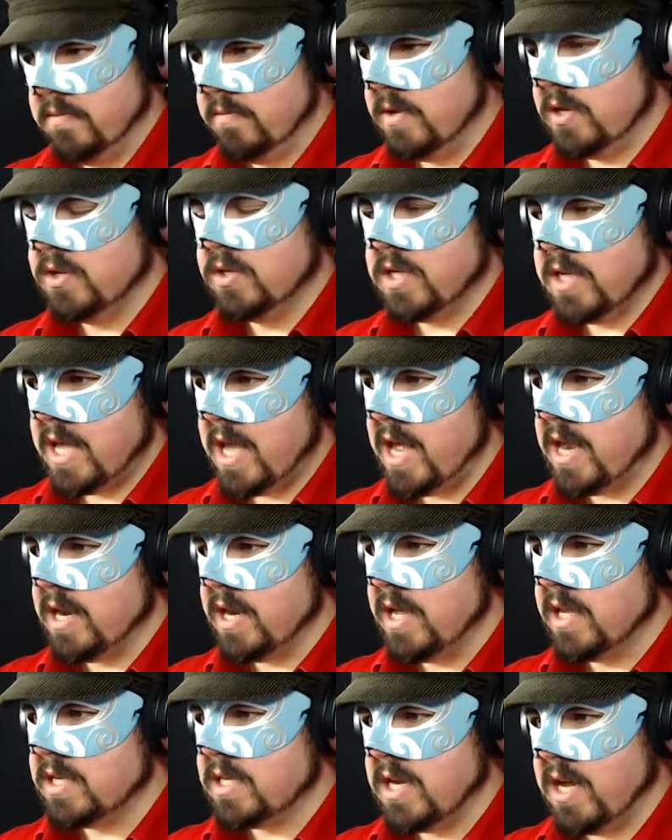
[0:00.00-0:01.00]
Because again,
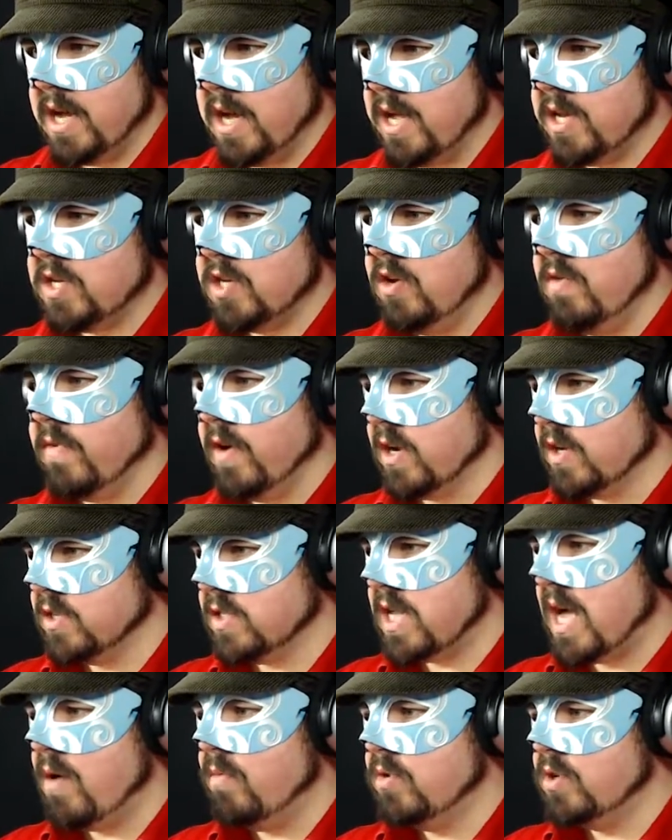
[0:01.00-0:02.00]
it's like a tuva. Because
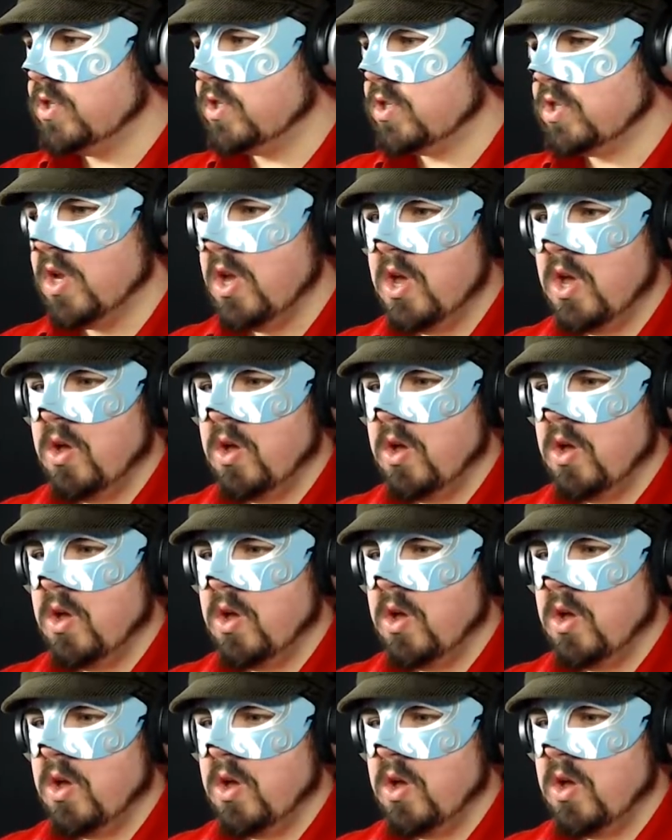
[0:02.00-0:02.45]
that was...